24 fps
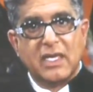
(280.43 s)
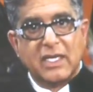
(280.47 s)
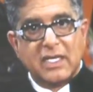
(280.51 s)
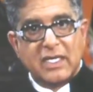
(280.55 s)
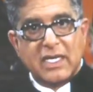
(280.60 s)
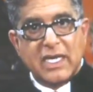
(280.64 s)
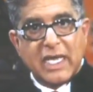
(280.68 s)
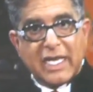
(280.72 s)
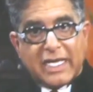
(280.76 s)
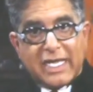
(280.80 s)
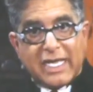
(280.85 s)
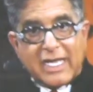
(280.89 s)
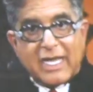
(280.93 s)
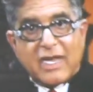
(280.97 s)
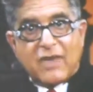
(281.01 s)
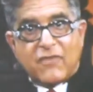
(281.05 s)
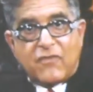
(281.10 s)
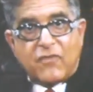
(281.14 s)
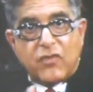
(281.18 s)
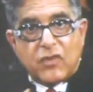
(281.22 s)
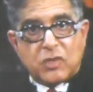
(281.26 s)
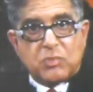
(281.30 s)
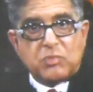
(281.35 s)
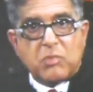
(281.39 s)
Kicking a
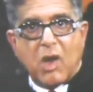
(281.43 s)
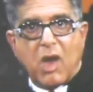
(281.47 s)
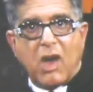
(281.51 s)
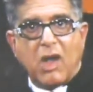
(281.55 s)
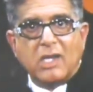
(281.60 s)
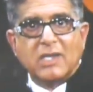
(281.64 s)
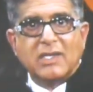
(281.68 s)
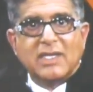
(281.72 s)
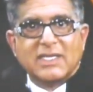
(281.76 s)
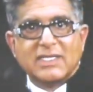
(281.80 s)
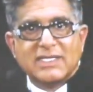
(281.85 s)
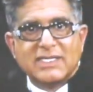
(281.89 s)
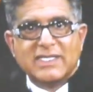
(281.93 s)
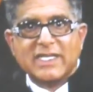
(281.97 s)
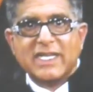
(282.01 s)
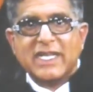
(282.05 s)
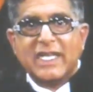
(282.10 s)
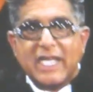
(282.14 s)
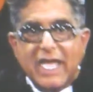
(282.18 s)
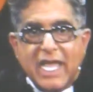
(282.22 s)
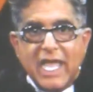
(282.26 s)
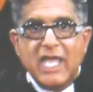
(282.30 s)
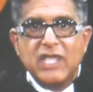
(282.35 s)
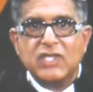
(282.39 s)
football and
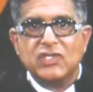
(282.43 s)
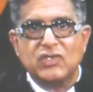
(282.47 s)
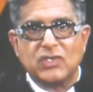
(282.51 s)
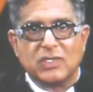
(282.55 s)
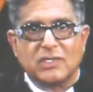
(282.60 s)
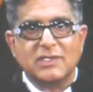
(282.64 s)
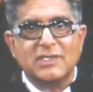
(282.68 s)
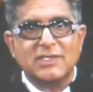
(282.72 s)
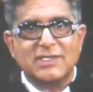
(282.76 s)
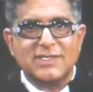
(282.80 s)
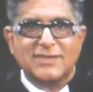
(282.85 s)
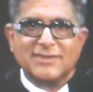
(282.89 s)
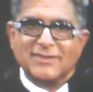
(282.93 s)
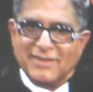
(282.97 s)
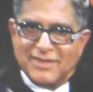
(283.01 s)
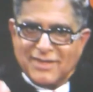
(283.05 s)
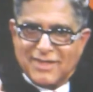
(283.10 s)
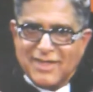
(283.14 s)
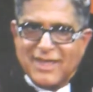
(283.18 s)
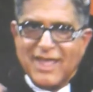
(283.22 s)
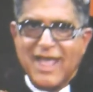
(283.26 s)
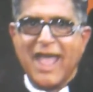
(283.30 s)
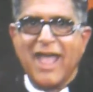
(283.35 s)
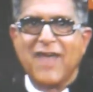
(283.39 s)
seeing
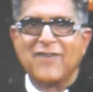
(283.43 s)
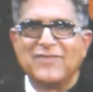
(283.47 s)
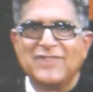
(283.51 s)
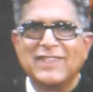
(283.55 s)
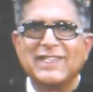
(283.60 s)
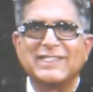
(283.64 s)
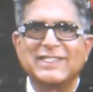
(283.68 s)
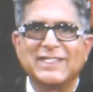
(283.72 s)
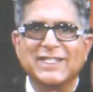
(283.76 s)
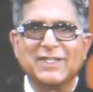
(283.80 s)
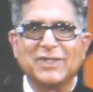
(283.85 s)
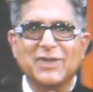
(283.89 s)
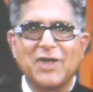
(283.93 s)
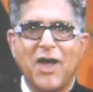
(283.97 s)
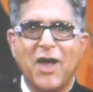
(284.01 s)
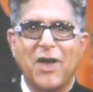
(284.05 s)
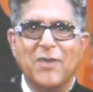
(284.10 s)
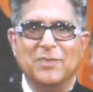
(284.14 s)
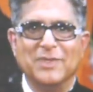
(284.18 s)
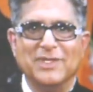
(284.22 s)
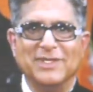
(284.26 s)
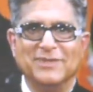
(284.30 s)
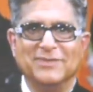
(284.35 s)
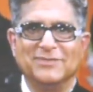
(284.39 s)
angels have this in
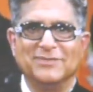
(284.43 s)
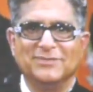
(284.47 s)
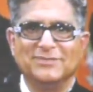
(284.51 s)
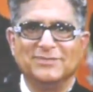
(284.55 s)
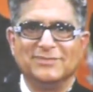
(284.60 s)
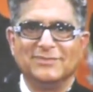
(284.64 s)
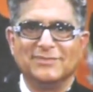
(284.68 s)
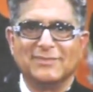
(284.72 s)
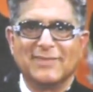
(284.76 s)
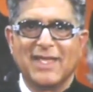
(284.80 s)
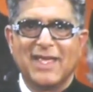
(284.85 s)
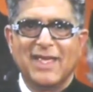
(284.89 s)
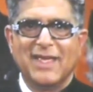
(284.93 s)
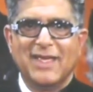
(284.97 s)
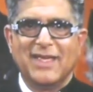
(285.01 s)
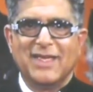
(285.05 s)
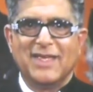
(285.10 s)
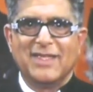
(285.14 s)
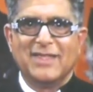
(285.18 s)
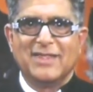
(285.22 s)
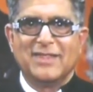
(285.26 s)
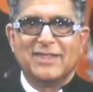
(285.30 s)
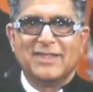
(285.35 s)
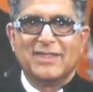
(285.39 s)
common.
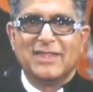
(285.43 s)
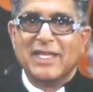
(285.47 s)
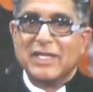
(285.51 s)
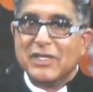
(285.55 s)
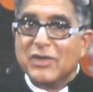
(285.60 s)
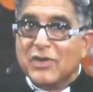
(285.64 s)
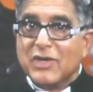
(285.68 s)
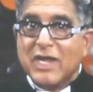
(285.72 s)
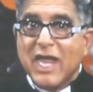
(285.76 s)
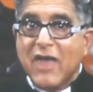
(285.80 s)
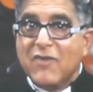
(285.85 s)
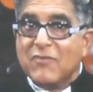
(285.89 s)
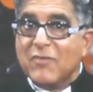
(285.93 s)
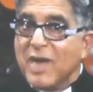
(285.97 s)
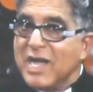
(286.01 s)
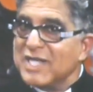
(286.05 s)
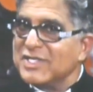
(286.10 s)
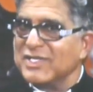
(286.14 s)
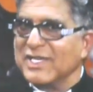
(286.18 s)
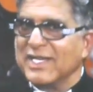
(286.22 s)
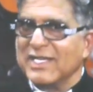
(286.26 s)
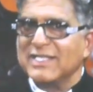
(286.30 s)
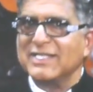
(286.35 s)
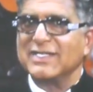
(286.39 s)
They don't have
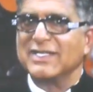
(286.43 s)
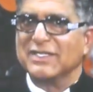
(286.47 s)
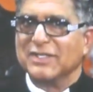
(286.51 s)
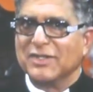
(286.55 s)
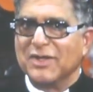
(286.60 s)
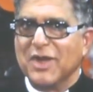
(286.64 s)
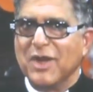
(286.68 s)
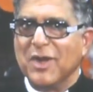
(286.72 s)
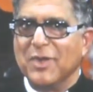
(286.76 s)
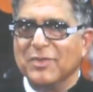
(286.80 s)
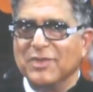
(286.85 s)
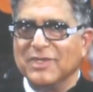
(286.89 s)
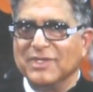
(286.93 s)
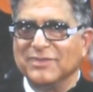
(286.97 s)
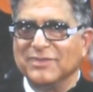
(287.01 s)
much else in common.